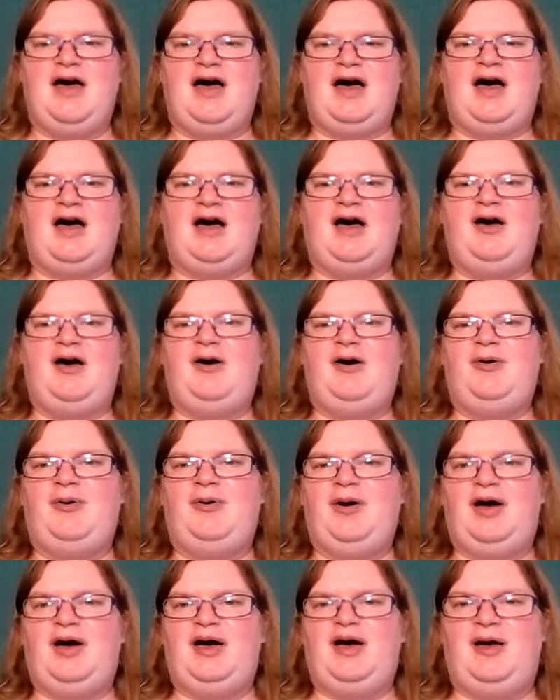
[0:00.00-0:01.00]

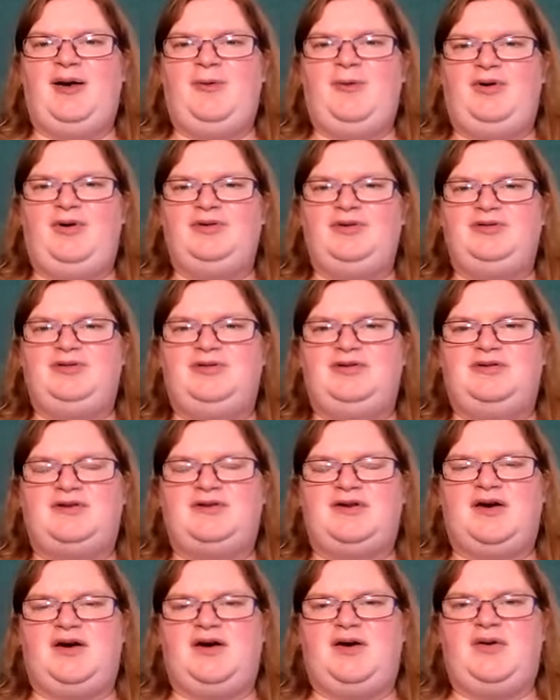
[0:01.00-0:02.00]
how I
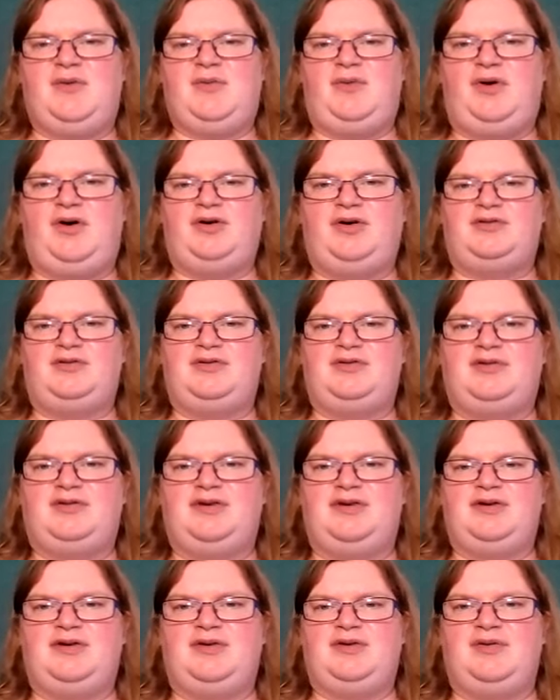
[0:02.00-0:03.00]
wonder what
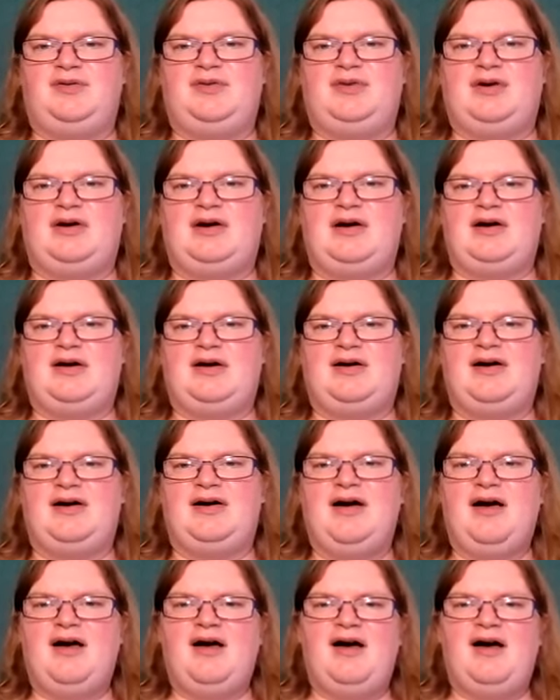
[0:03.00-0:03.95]
you are.